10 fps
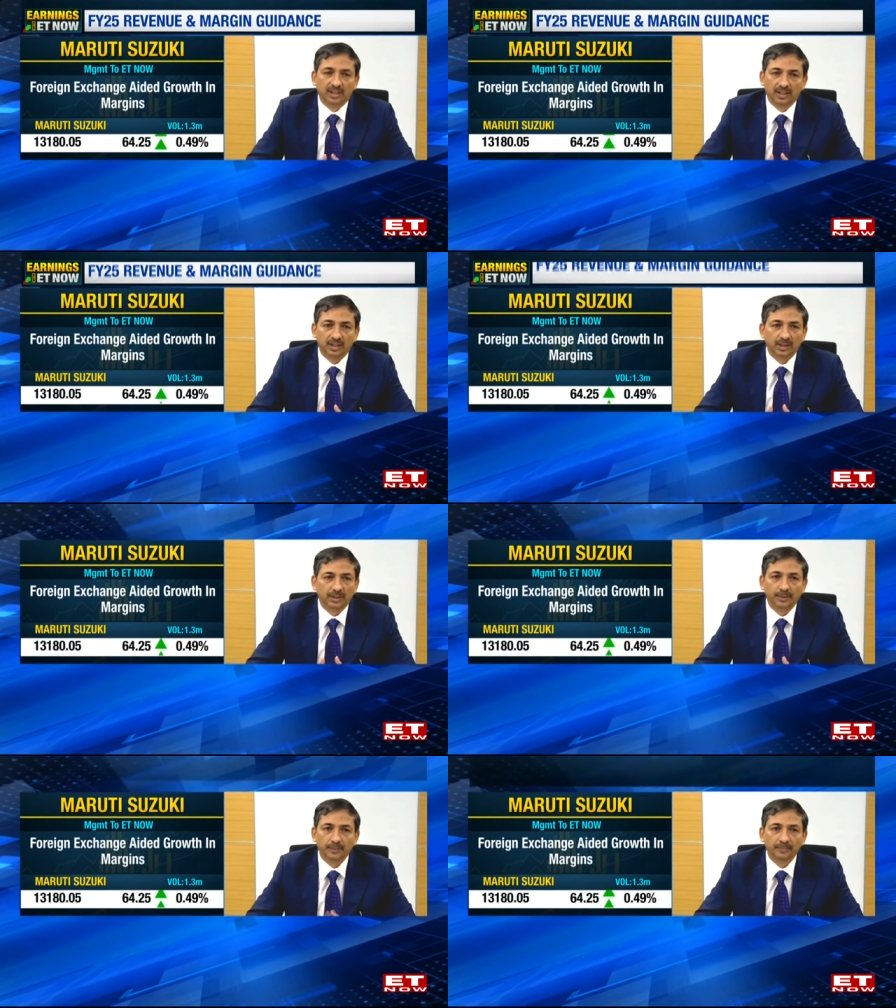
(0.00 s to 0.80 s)

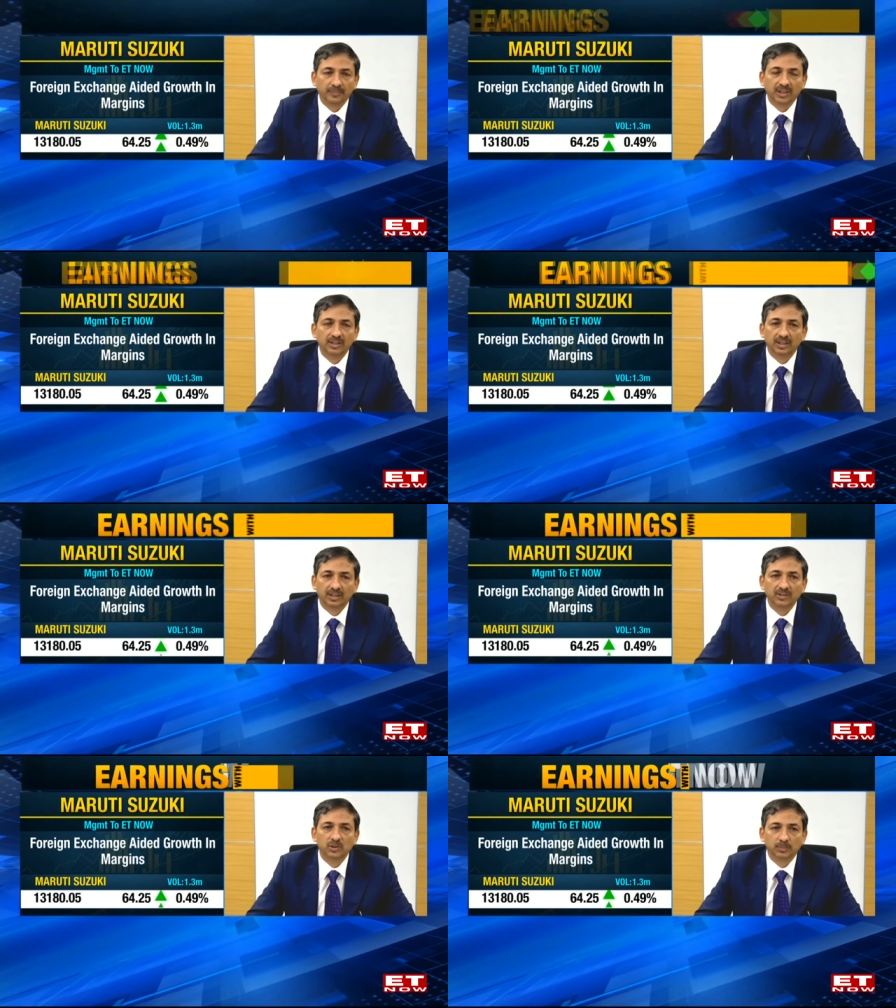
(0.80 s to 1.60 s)
the Indian
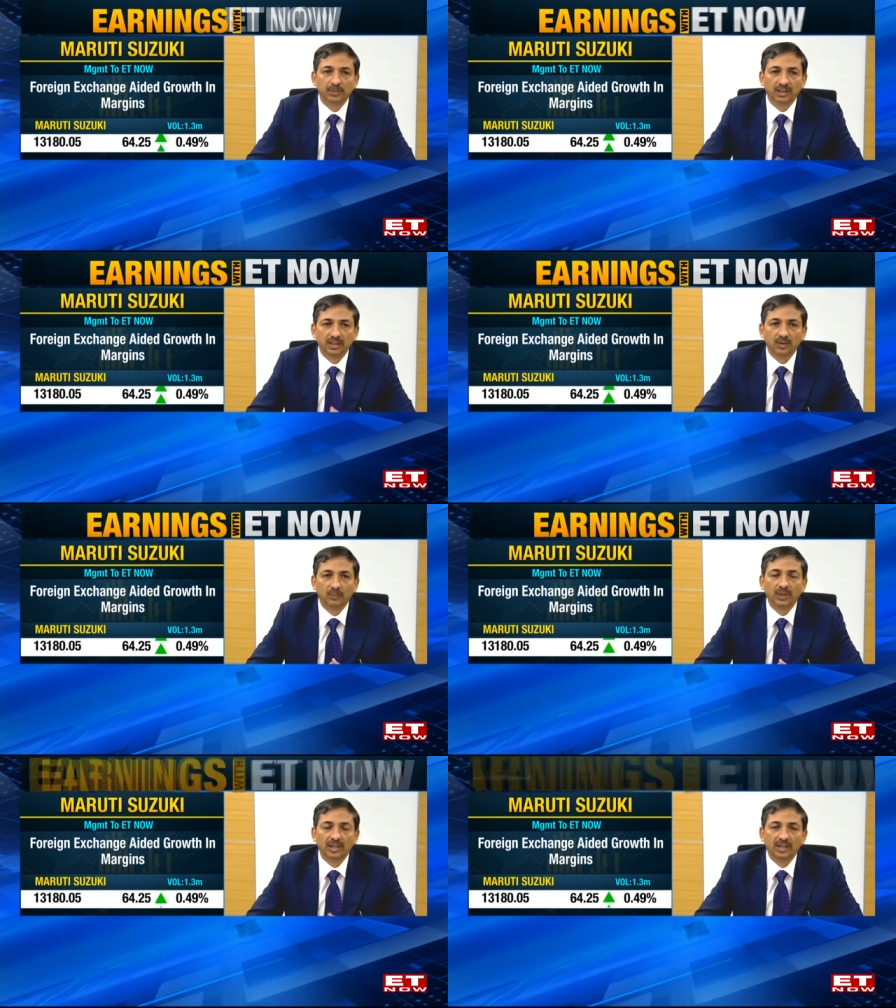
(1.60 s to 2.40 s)
consumer
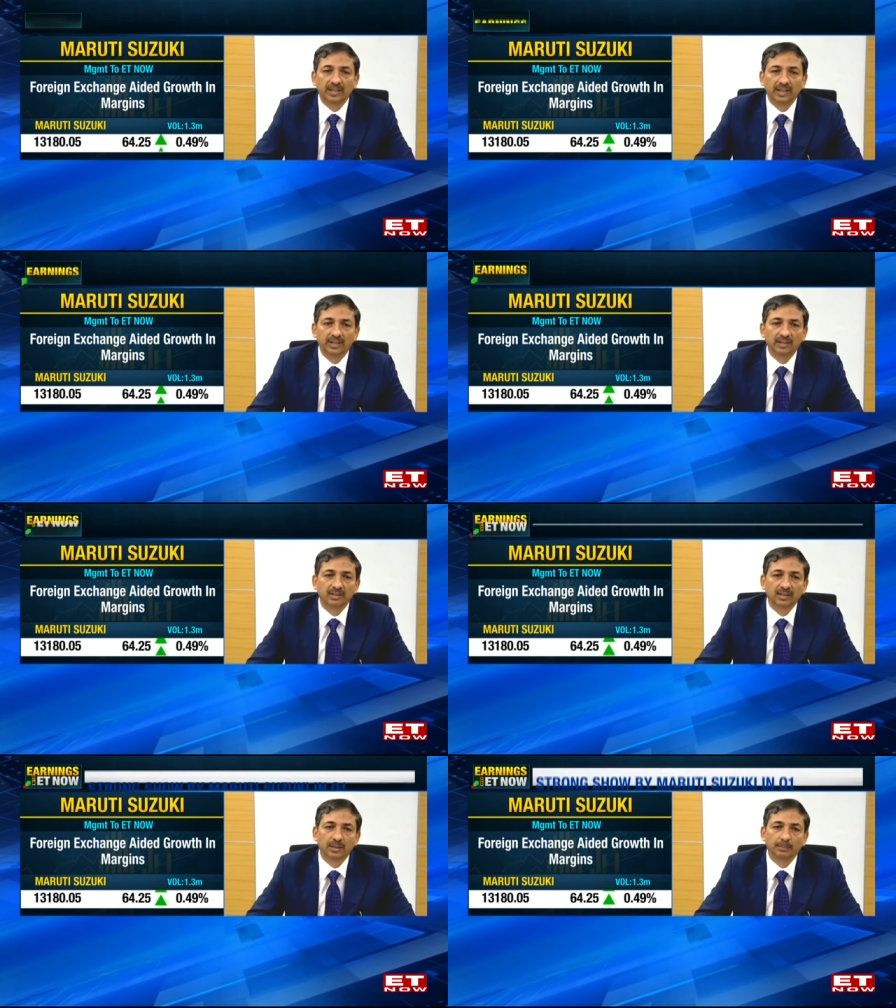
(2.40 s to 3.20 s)
will again
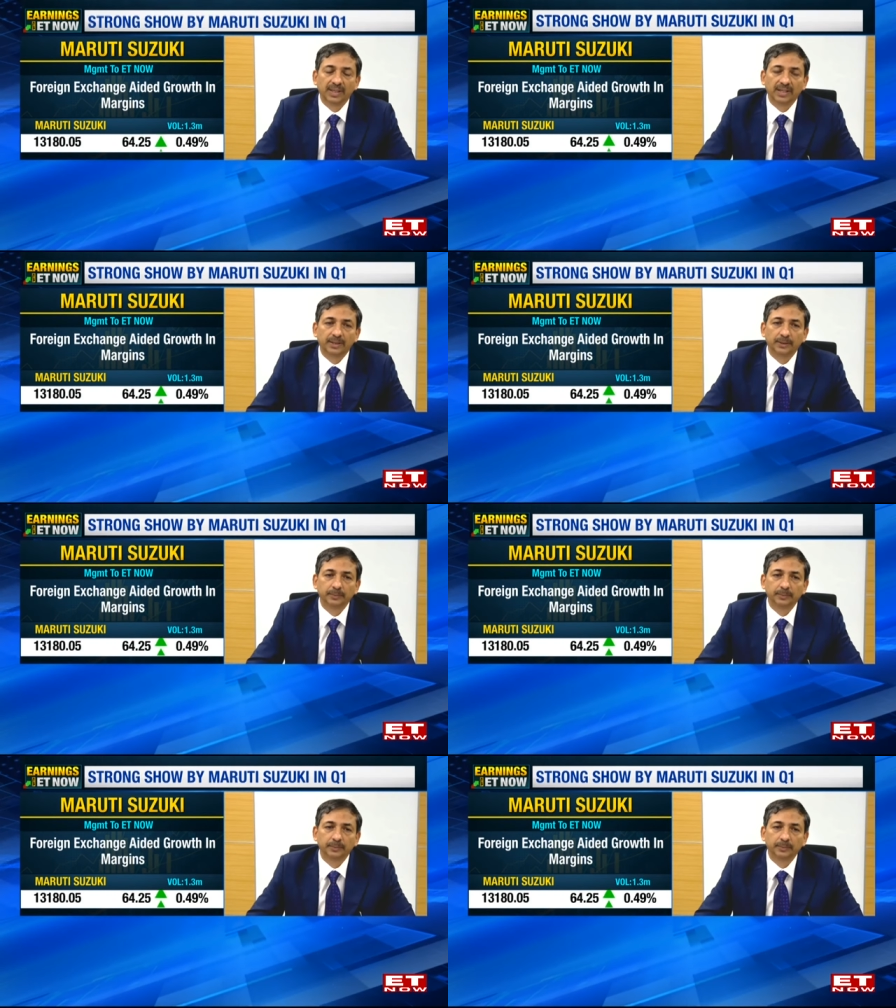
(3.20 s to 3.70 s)
come back.